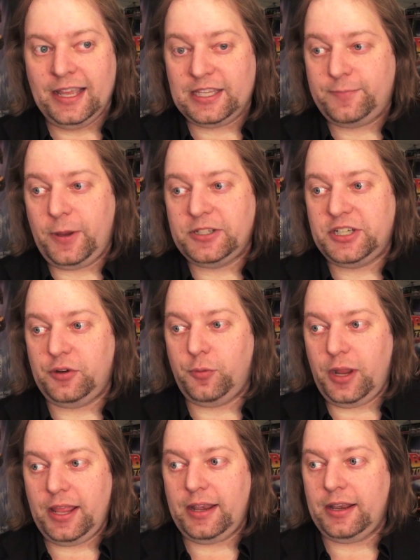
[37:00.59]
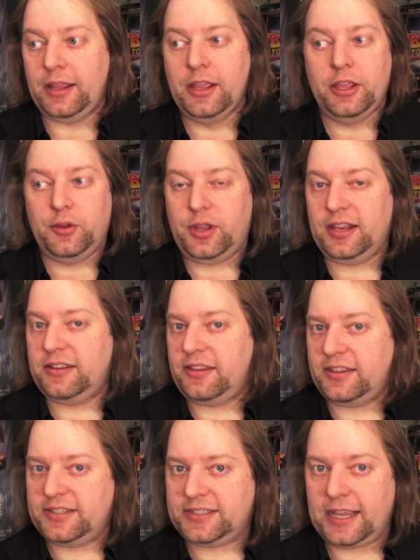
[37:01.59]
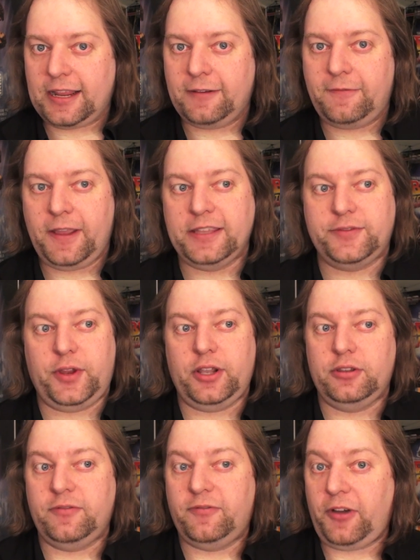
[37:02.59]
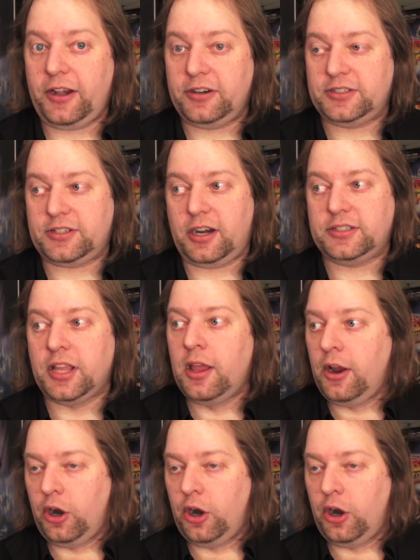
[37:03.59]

especially when you get into the second phase of it, and Vader starts